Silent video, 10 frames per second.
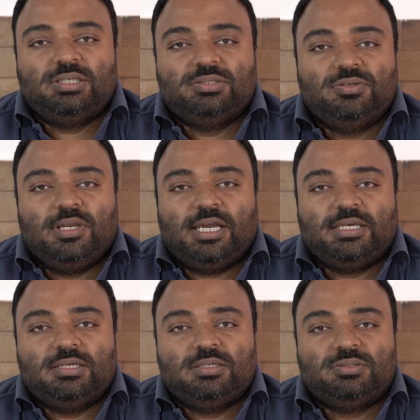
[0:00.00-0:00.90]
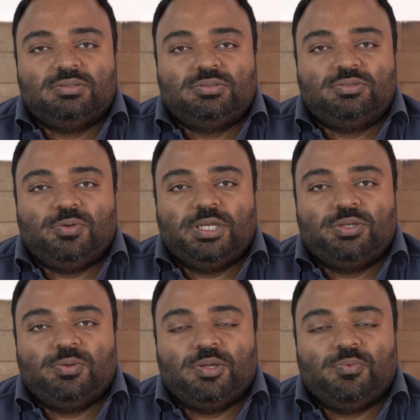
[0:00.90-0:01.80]
in July
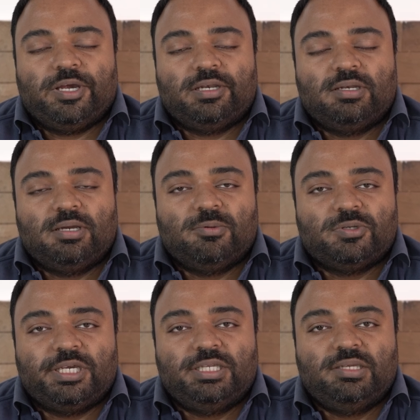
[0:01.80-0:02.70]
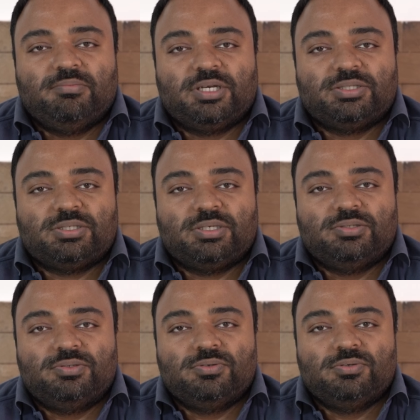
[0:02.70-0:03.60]
2021, about 18 months
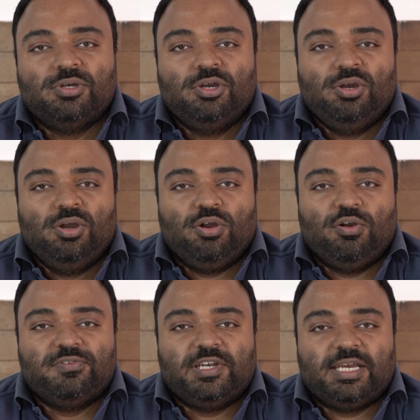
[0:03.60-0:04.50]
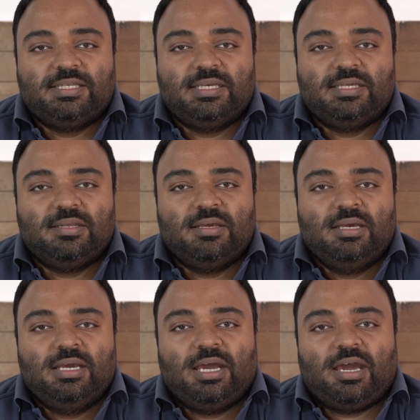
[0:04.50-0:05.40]
into COVID 19,
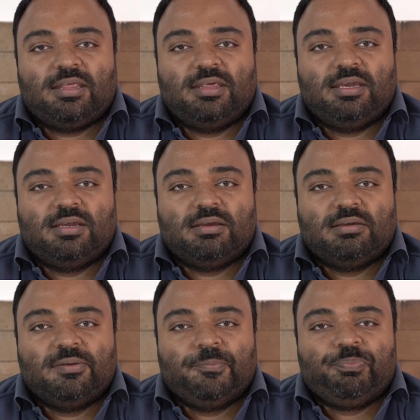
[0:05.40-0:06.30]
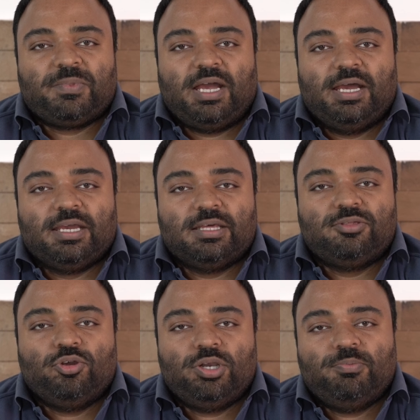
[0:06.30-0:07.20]
I think I
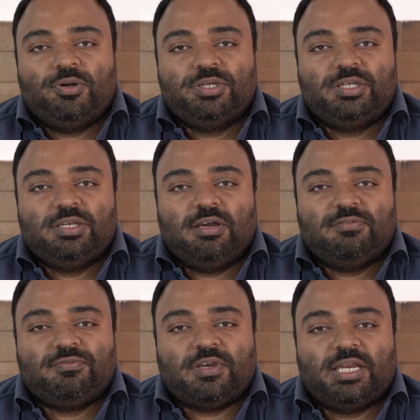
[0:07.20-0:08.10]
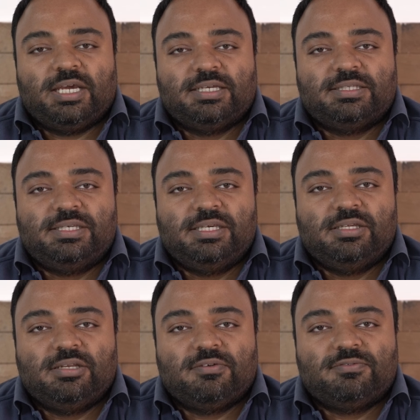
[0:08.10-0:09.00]
had thought about it enough and I had
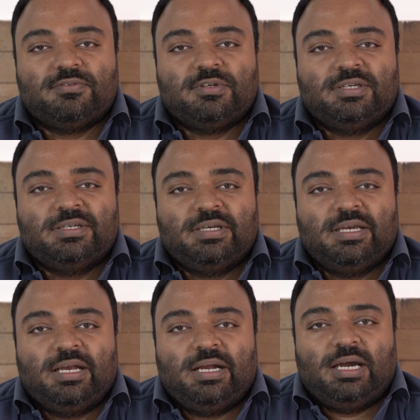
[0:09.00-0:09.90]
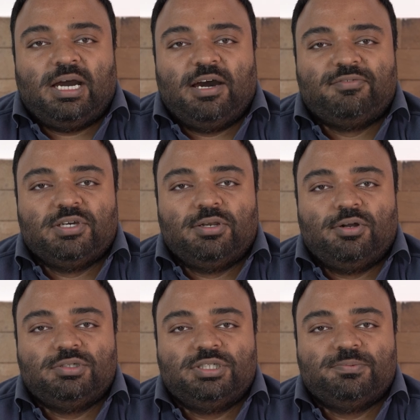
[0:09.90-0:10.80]
seen enough. After a
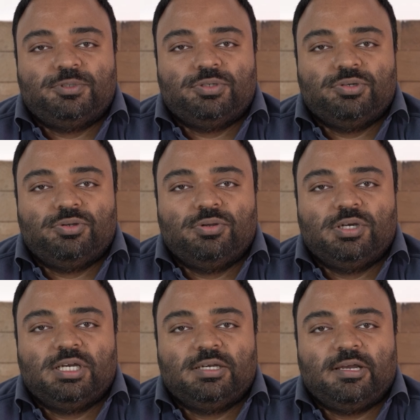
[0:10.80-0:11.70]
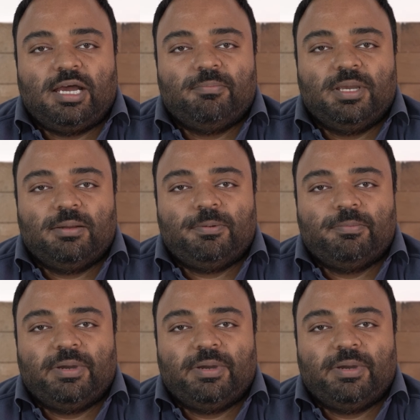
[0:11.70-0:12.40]
long trip to the Kruger, I made up my